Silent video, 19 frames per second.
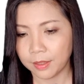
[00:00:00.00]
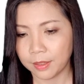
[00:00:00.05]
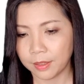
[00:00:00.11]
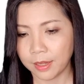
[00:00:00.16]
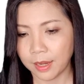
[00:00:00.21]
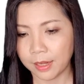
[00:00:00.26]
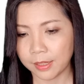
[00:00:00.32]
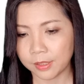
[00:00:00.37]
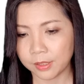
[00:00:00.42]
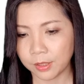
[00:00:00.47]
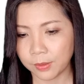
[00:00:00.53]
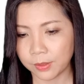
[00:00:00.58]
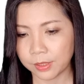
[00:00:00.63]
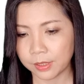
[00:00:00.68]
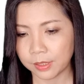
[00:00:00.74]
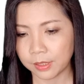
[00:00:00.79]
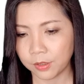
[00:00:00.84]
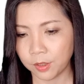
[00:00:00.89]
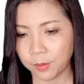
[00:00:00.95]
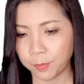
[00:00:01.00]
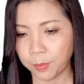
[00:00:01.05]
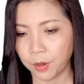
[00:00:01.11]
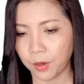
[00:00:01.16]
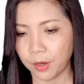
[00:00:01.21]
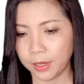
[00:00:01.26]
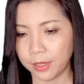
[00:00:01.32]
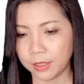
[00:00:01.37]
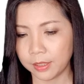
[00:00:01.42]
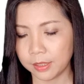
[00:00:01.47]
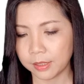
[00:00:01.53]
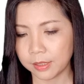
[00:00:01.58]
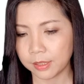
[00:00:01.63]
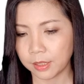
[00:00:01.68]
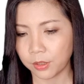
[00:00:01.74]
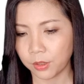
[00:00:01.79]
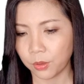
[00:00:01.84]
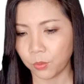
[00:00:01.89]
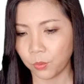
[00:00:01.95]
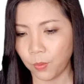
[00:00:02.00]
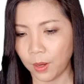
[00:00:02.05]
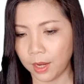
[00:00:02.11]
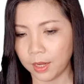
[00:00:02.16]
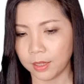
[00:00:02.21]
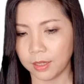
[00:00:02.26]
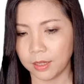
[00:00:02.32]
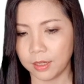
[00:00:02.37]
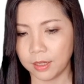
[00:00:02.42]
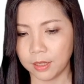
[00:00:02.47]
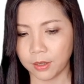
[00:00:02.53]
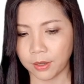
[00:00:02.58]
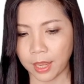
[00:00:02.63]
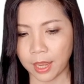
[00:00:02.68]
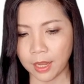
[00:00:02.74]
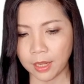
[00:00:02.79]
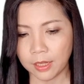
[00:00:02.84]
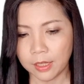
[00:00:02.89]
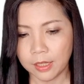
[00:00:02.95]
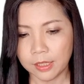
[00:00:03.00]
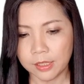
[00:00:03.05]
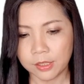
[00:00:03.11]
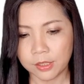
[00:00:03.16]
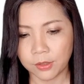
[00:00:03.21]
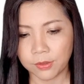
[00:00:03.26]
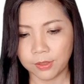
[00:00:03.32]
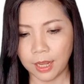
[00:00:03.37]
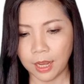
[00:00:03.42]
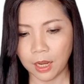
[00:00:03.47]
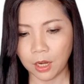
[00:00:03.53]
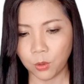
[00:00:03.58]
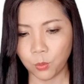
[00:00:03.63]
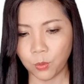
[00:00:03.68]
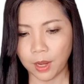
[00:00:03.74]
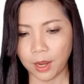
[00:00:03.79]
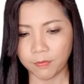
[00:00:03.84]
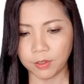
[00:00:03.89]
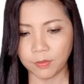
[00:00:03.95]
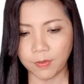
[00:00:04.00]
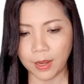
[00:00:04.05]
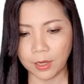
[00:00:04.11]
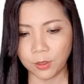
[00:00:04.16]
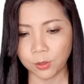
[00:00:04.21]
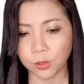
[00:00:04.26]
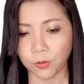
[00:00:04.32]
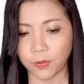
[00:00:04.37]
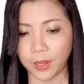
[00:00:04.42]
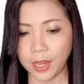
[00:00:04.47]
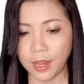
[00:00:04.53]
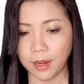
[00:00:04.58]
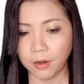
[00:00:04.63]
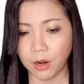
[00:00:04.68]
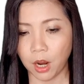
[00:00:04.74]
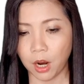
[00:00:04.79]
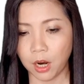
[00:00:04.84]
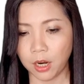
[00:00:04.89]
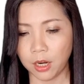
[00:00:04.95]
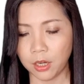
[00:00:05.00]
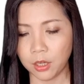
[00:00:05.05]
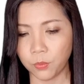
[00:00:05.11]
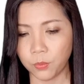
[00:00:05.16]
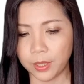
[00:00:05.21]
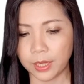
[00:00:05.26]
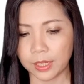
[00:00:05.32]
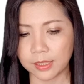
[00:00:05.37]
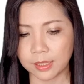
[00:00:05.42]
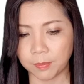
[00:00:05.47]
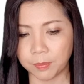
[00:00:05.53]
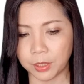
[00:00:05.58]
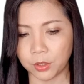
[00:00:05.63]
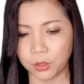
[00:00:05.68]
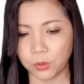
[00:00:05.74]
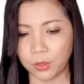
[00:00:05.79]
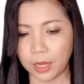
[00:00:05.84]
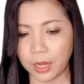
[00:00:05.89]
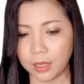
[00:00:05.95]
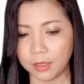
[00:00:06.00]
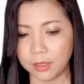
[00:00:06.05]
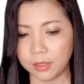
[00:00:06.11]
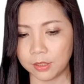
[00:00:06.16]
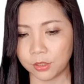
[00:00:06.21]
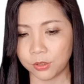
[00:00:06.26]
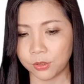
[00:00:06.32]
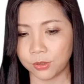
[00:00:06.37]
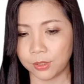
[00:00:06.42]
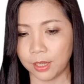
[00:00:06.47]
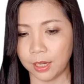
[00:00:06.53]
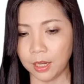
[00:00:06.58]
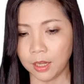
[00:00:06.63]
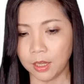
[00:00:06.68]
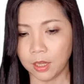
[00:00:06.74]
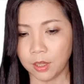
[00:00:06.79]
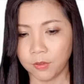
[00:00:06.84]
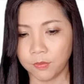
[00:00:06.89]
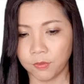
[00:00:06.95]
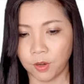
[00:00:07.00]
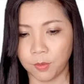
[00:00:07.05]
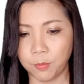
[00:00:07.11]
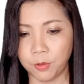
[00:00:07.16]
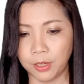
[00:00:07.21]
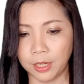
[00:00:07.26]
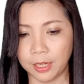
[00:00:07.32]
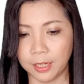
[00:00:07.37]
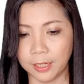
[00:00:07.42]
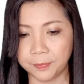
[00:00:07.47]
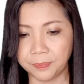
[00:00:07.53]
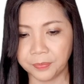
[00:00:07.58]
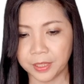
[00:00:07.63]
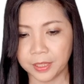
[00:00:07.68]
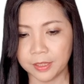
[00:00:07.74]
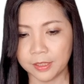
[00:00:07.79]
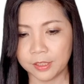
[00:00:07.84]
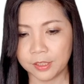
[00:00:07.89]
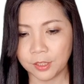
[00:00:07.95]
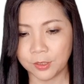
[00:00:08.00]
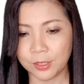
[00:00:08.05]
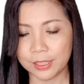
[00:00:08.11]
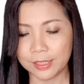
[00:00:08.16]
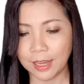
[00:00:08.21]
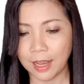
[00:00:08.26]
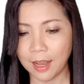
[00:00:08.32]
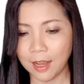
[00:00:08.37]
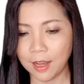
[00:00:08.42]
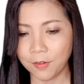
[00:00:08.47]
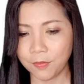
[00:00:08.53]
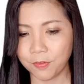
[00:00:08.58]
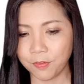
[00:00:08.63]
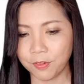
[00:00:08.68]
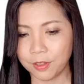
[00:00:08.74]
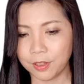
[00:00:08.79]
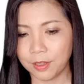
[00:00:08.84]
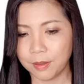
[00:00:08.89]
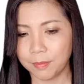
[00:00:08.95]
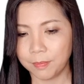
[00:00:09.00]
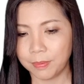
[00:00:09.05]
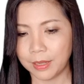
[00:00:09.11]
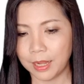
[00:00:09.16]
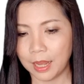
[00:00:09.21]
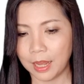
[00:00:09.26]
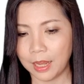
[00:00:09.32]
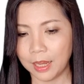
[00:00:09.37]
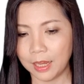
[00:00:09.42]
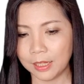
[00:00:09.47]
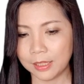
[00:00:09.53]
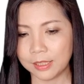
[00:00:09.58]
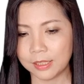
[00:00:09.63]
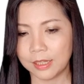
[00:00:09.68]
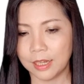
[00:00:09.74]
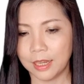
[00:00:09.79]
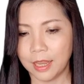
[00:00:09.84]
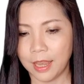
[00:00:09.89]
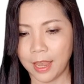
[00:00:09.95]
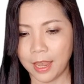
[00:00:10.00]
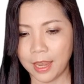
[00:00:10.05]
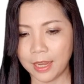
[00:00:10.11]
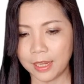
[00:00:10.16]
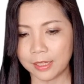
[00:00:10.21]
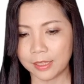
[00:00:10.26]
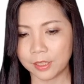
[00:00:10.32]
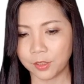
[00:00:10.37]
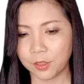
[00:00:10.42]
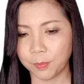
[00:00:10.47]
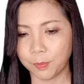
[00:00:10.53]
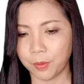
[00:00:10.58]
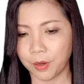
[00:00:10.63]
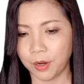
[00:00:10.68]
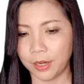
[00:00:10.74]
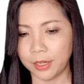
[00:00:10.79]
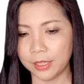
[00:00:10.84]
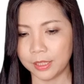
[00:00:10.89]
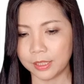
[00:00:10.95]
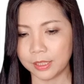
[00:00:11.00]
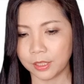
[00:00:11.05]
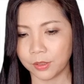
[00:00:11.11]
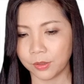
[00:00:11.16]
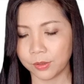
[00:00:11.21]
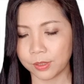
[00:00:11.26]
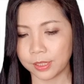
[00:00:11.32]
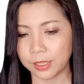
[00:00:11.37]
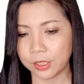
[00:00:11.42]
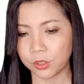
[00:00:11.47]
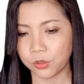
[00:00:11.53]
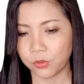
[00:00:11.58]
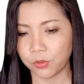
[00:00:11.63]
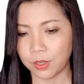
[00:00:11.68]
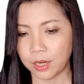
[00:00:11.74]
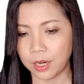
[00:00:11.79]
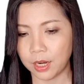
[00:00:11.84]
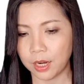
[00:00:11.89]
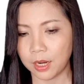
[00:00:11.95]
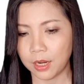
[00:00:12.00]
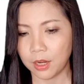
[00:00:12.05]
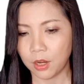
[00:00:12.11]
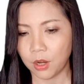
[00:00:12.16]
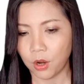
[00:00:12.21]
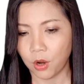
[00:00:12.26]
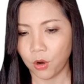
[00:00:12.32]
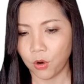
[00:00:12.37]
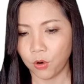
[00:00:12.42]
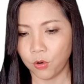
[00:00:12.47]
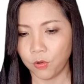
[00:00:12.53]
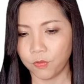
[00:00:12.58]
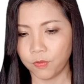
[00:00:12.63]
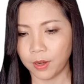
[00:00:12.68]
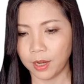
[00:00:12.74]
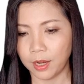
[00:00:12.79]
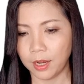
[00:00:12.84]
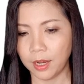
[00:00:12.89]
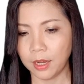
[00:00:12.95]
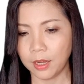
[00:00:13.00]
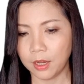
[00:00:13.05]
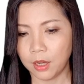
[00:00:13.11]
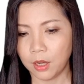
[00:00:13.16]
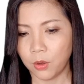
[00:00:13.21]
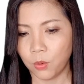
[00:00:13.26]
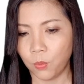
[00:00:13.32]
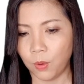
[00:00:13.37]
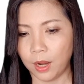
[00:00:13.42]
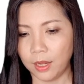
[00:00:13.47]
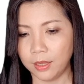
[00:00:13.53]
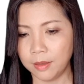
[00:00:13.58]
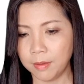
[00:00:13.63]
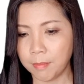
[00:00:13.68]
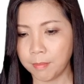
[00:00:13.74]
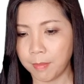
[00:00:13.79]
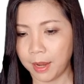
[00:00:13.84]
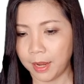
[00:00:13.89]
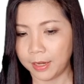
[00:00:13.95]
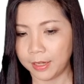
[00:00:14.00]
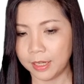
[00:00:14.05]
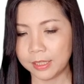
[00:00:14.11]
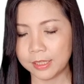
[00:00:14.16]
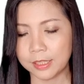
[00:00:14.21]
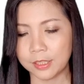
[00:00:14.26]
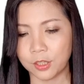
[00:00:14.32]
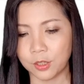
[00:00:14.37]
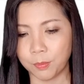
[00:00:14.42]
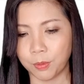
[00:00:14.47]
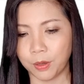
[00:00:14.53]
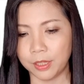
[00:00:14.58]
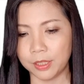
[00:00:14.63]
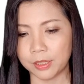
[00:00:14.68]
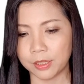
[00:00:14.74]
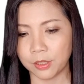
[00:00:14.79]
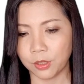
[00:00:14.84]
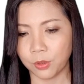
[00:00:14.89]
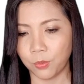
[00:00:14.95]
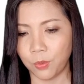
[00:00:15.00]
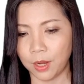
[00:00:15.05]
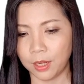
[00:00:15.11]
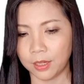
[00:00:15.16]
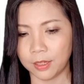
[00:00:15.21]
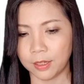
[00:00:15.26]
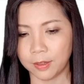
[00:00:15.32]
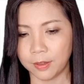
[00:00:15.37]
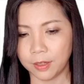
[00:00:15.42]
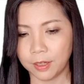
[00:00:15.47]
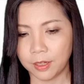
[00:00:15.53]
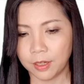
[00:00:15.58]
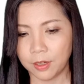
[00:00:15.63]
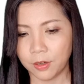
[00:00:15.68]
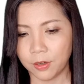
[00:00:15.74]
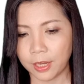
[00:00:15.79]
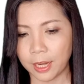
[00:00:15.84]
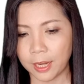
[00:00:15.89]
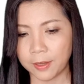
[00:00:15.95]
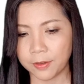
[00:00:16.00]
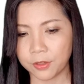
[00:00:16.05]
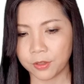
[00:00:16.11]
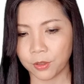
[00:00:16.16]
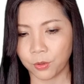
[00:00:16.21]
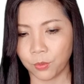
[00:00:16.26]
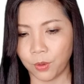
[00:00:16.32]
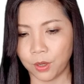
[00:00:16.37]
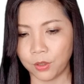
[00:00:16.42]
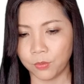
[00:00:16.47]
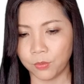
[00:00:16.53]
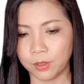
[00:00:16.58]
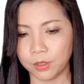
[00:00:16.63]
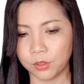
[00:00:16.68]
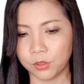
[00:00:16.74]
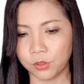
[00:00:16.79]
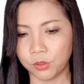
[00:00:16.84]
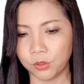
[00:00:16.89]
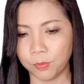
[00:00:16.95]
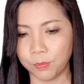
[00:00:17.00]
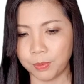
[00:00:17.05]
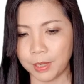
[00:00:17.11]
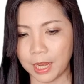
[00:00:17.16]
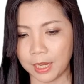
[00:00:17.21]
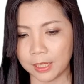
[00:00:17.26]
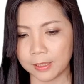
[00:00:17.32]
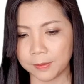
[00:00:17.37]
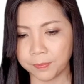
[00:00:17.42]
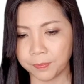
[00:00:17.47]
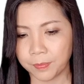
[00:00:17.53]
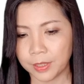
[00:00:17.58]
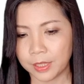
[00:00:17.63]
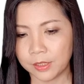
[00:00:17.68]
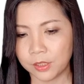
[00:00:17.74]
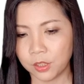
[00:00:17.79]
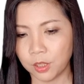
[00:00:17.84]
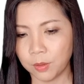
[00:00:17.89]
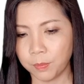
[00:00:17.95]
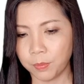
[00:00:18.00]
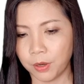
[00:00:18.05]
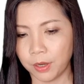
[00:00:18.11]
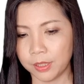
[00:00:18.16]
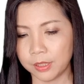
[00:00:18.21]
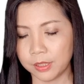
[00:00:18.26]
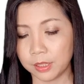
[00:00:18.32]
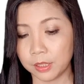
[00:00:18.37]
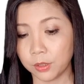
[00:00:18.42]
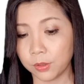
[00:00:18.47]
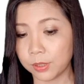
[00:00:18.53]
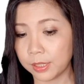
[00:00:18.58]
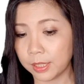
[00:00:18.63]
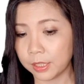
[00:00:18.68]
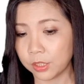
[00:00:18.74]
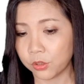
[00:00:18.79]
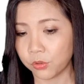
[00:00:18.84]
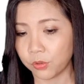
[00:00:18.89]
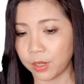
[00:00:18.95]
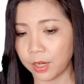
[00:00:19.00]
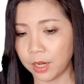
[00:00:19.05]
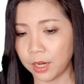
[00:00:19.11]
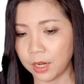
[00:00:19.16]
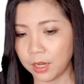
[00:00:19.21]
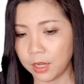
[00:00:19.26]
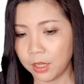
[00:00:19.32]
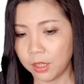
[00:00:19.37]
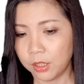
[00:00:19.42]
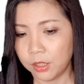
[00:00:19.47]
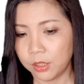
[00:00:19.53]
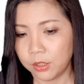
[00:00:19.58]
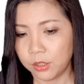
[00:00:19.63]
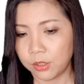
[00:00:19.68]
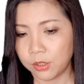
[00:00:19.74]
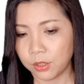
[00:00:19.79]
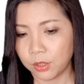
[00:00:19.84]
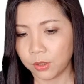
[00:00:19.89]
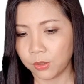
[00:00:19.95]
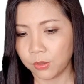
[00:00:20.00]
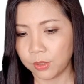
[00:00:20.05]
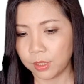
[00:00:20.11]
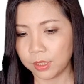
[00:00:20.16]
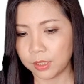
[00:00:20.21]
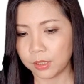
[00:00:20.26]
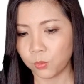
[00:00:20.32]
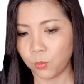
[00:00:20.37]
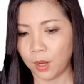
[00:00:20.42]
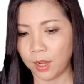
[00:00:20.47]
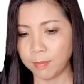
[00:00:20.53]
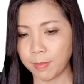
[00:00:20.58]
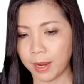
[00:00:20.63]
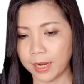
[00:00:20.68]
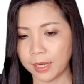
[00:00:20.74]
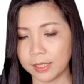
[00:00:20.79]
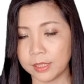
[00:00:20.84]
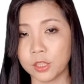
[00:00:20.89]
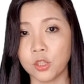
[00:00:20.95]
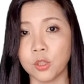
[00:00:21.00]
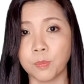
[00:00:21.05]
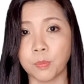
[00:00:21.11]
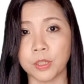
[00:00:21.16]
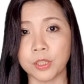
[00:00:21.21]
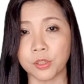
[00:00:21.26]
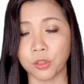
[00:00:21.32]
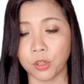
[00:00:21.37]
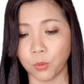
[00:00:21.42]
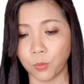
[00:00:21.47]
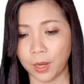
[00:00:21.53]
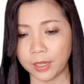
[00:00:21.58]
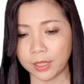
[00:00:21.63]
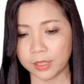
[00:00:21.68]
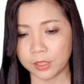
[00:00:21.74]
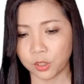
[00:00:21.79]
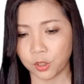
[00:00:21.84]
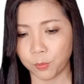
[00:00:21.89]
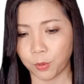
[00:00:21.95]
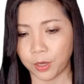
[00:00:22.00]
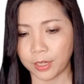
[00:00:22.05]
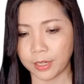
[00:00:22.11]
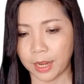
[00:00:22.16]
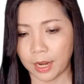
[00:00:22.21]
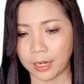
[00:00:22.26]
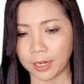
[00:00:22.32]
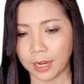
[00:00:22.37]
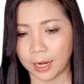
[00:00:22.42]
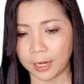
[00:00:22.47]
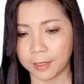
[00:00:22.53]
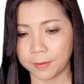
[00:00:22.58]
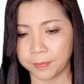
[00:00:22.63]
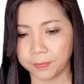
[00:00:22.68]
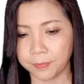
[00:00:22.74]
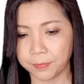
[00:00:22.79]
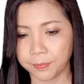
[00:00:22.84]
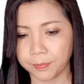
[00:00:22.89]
Okay, so it's 0.01, okay? So now we have the values of A and R, we can substitute into the formula. So it's half plus A is 0.063 over 1 minus 0.01. Okay, so 1 over 2 plus 0.063. So this is 1 minus 0.01 is 0.99.